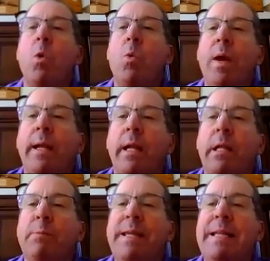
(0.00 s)
when it
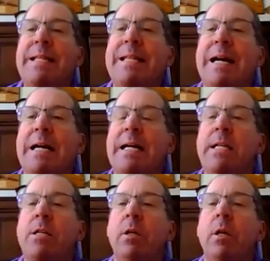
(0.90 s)
is being done,